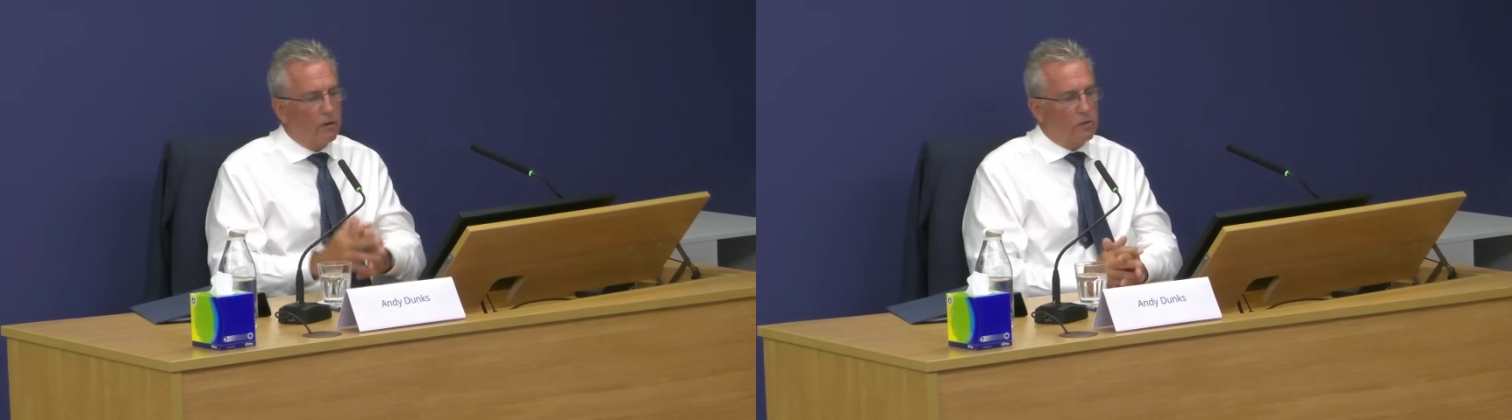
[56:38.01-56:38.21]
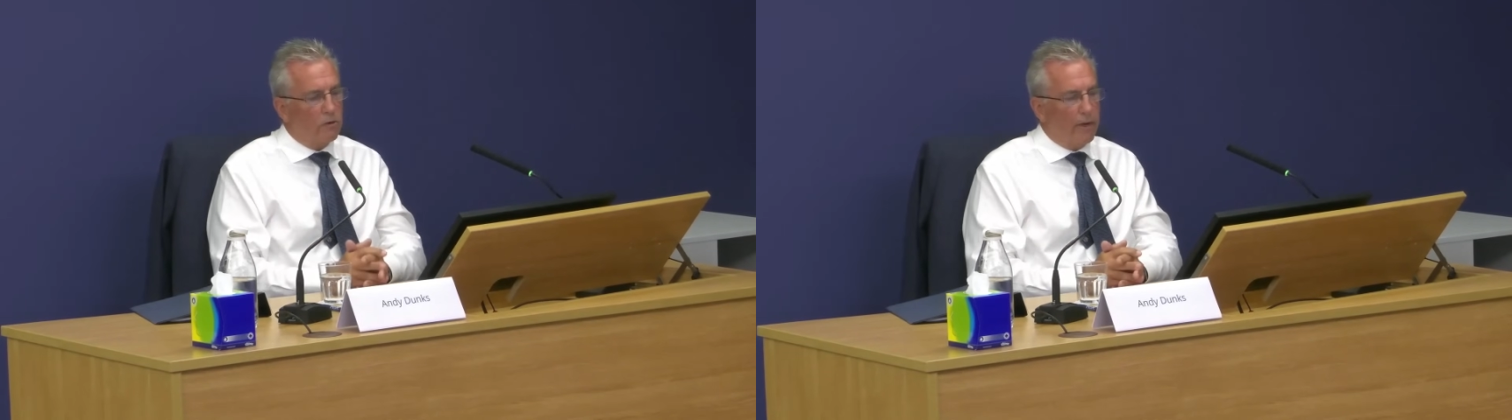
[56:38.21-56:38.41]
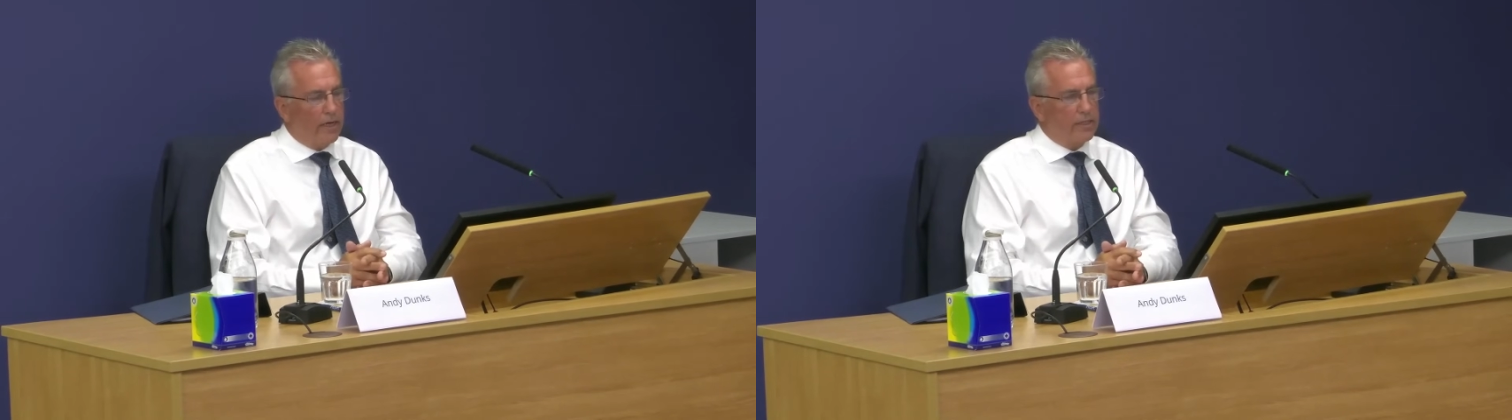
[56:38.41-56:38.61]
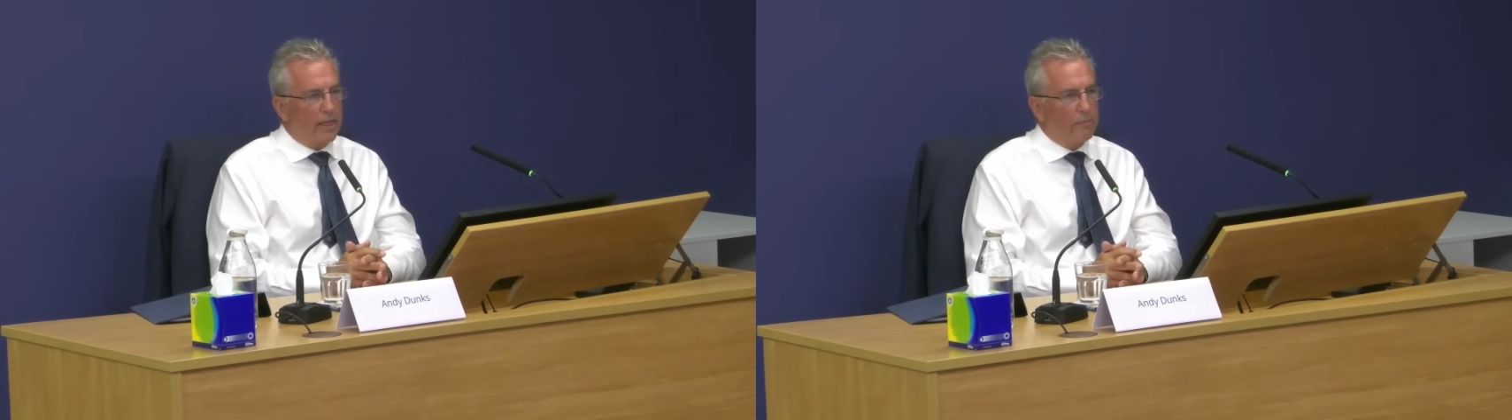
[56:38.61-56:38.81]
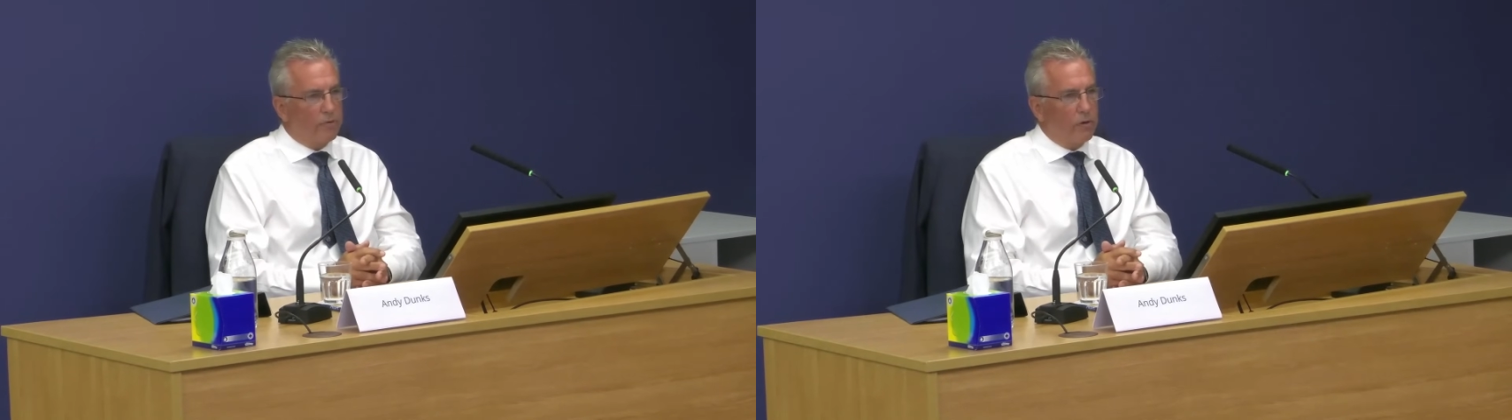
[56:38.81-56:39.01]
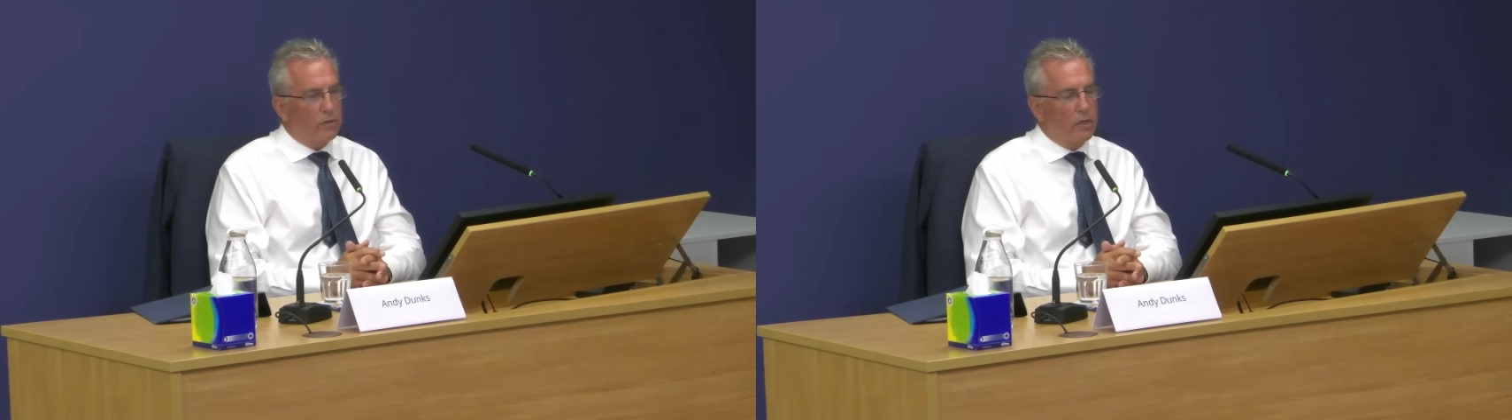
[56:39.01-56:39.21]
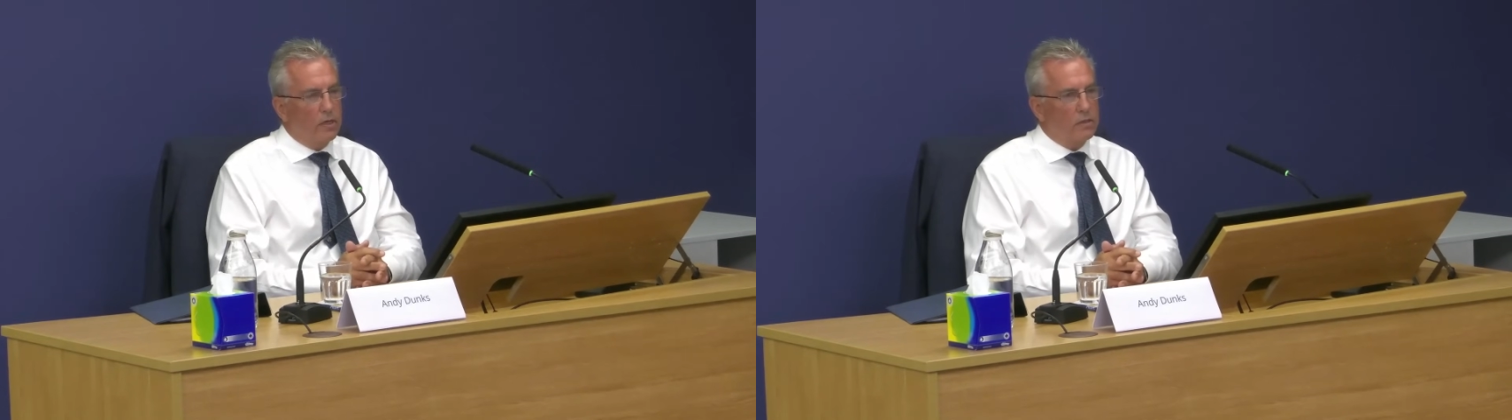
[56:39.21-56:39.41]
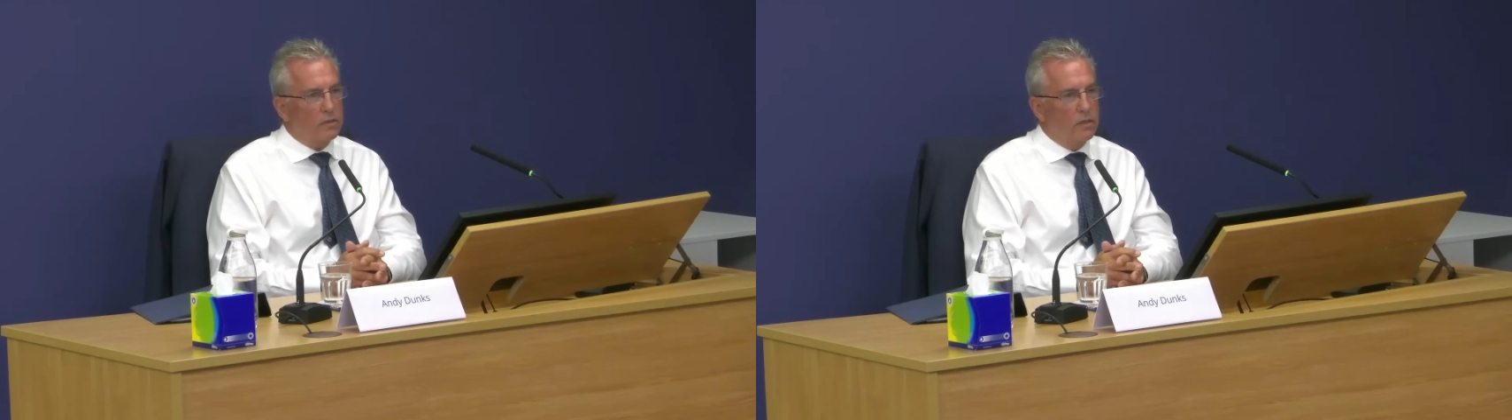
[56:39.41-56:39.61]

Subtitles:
sort of managed that process.